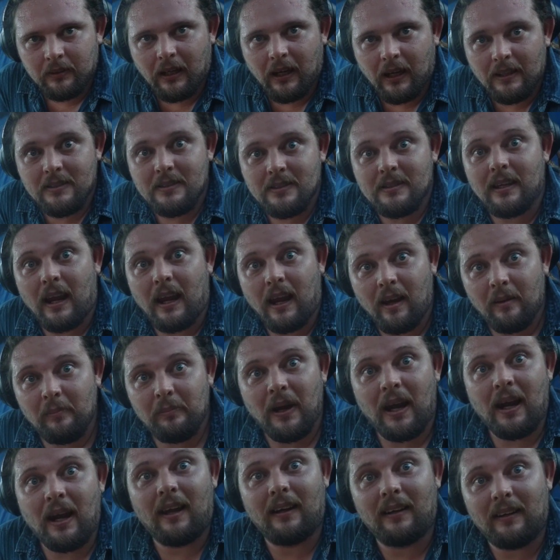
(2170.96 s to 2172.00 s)
Yes, scan
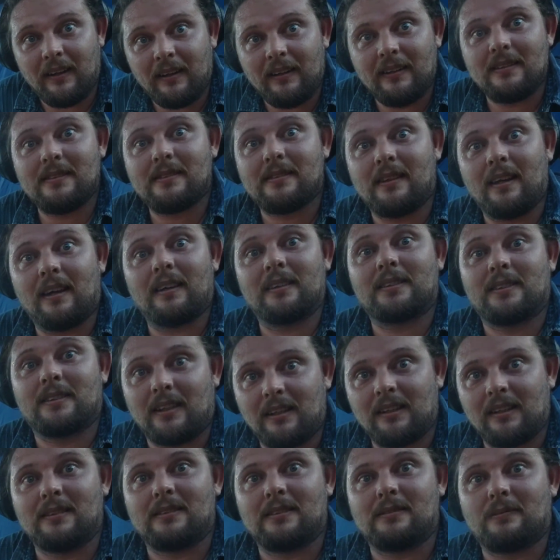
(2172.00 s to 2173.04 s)
pan is the
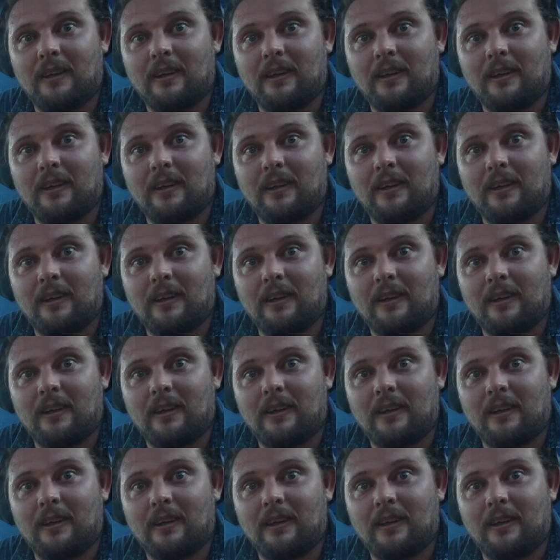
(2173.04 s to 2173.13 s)
shiz,